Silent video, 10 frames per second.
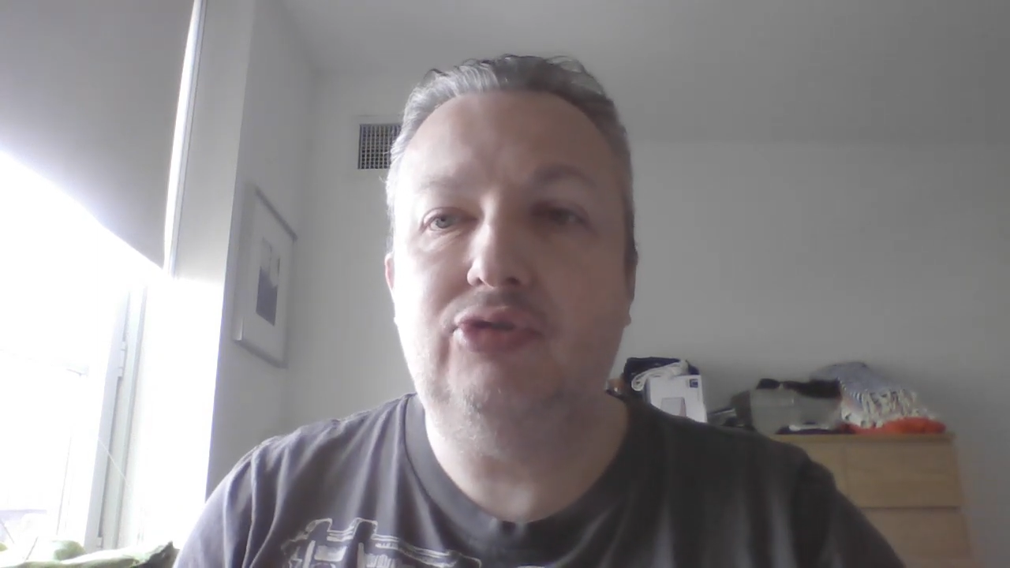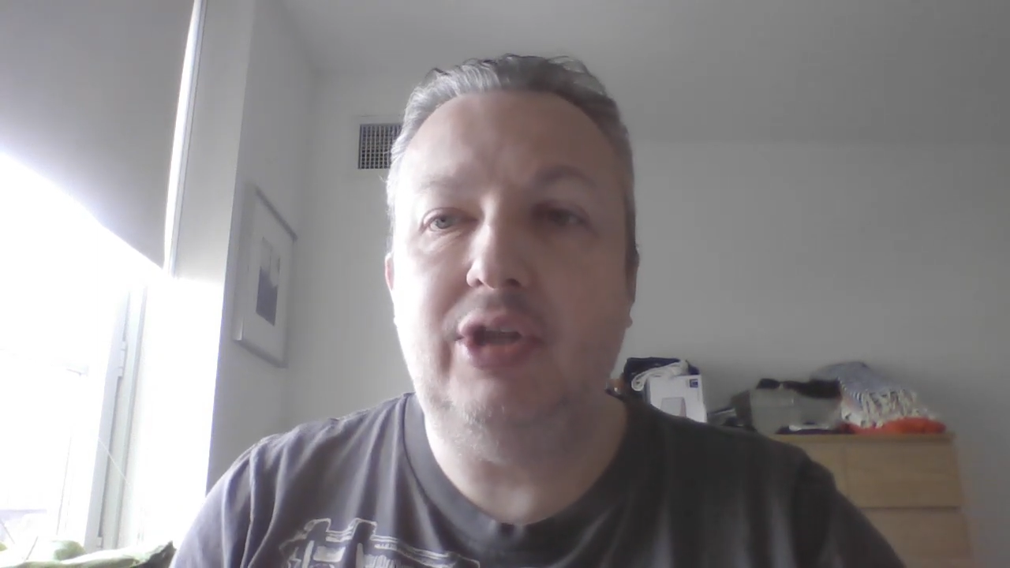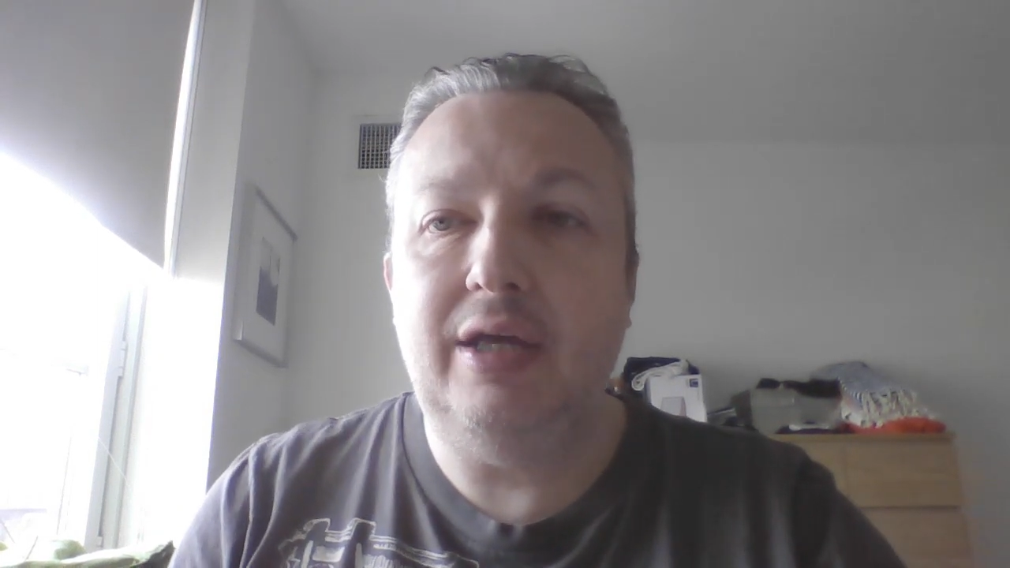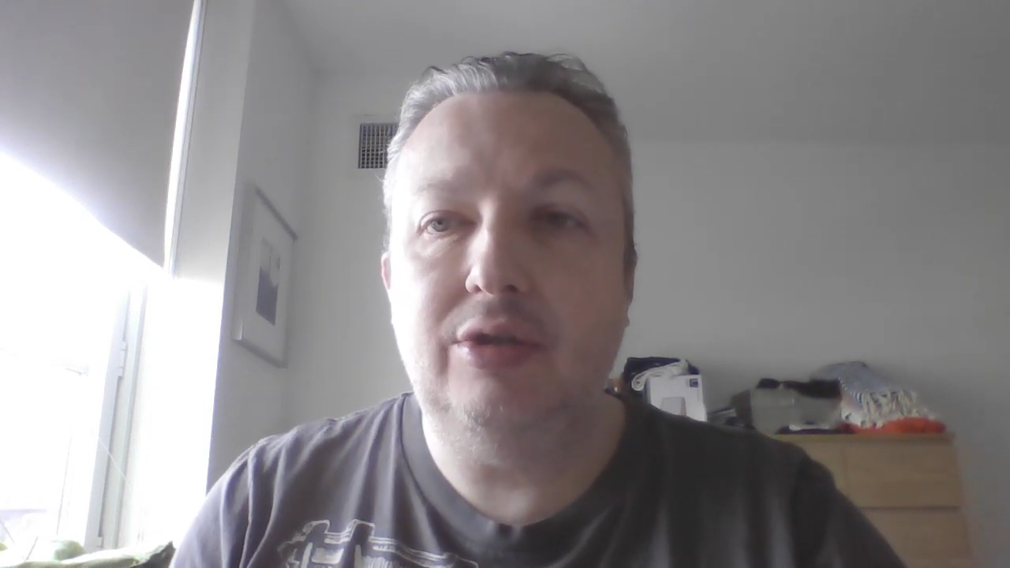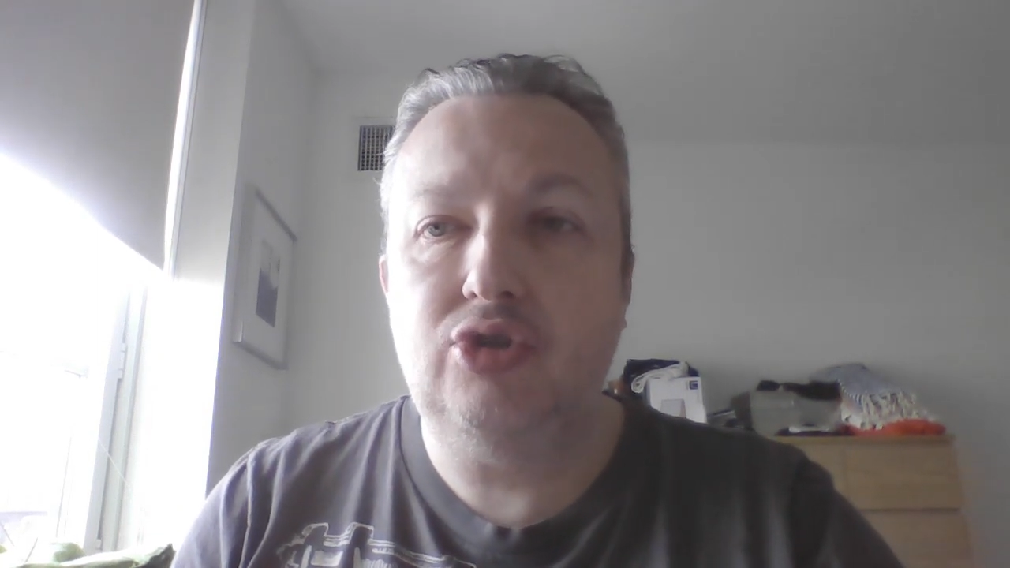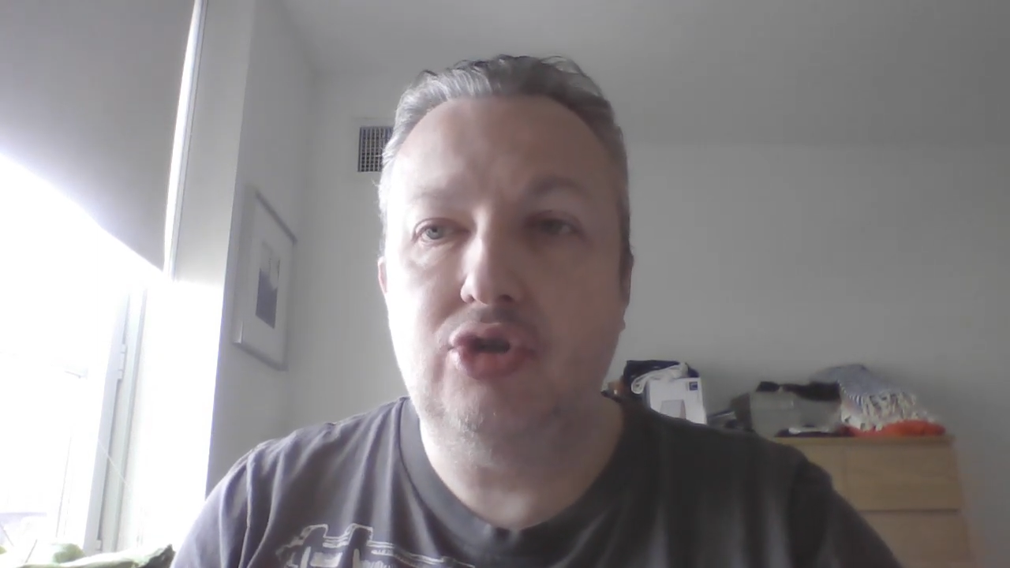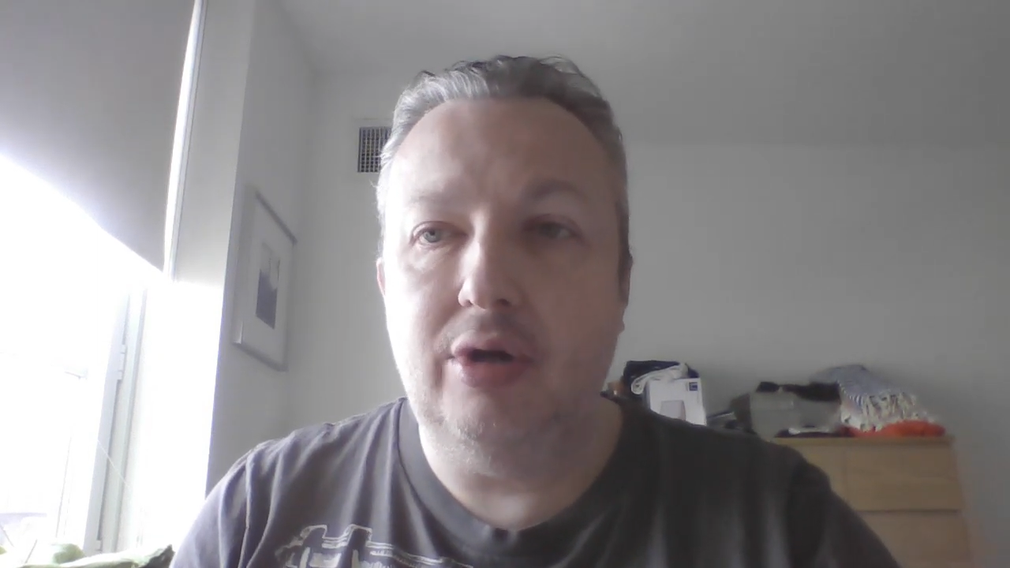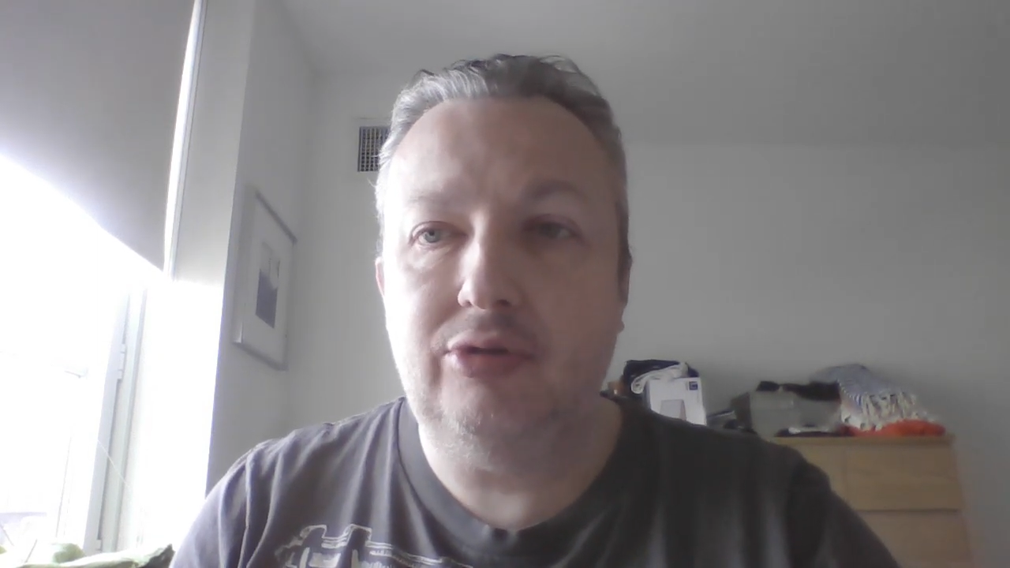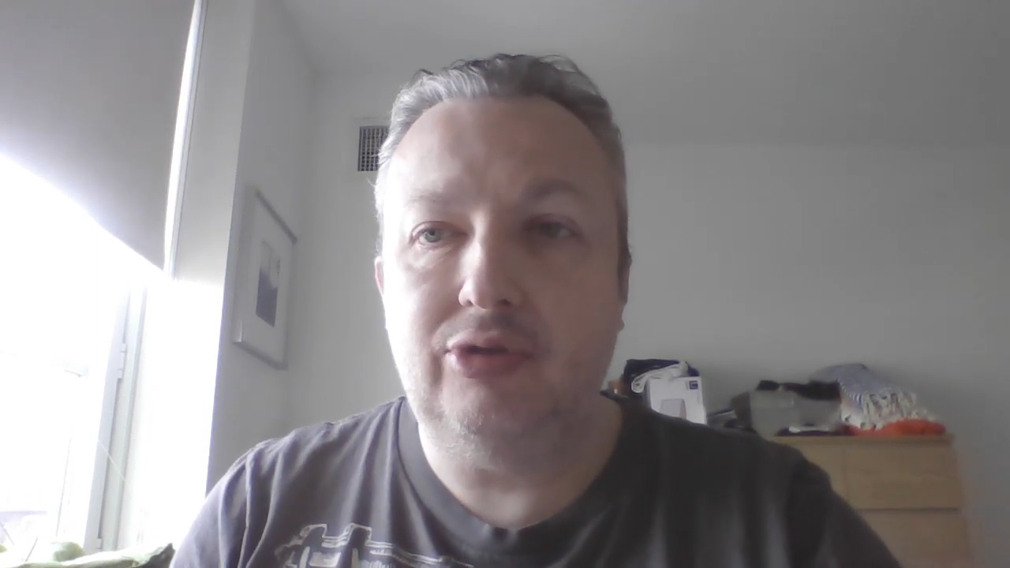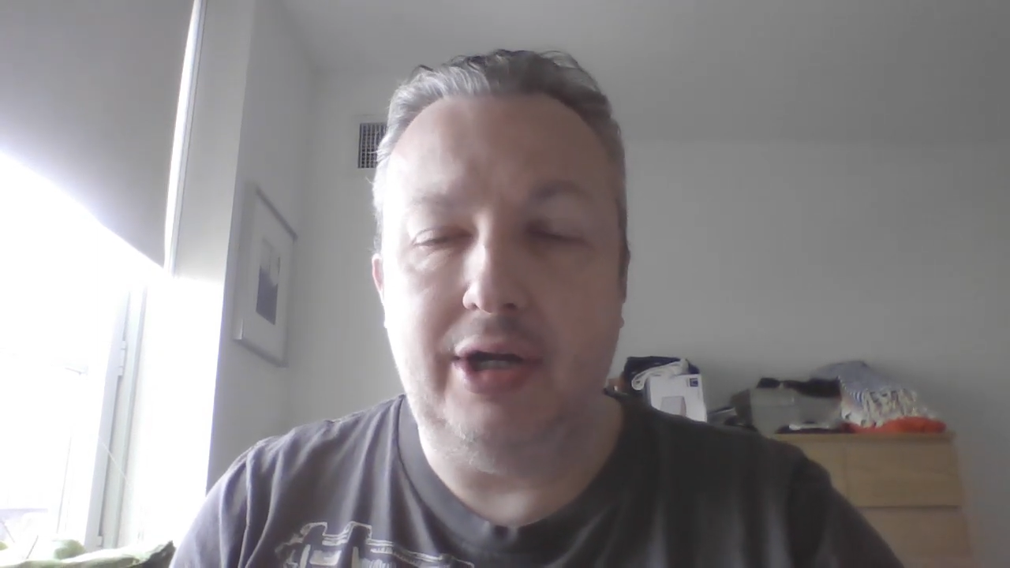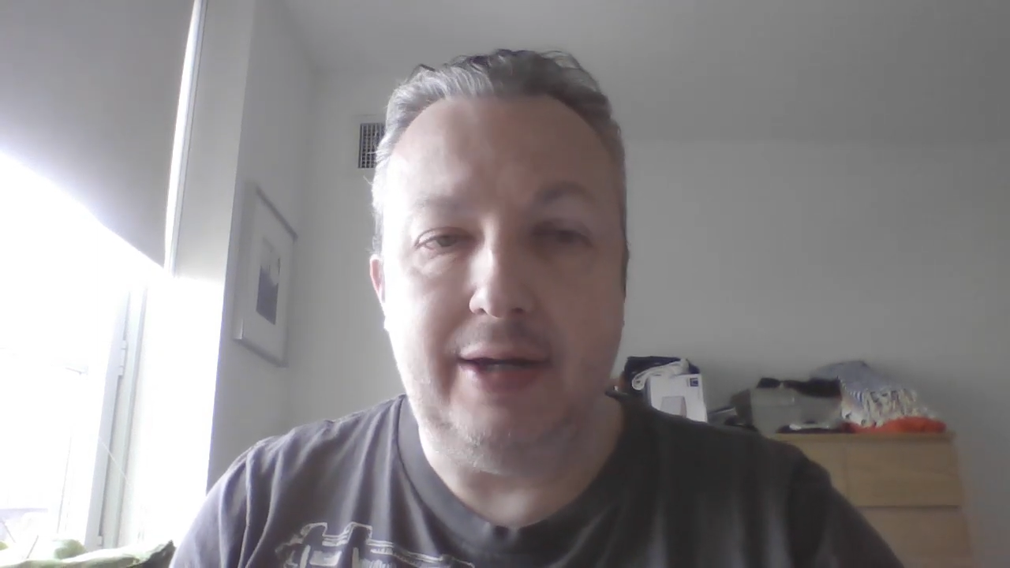stay in the charts on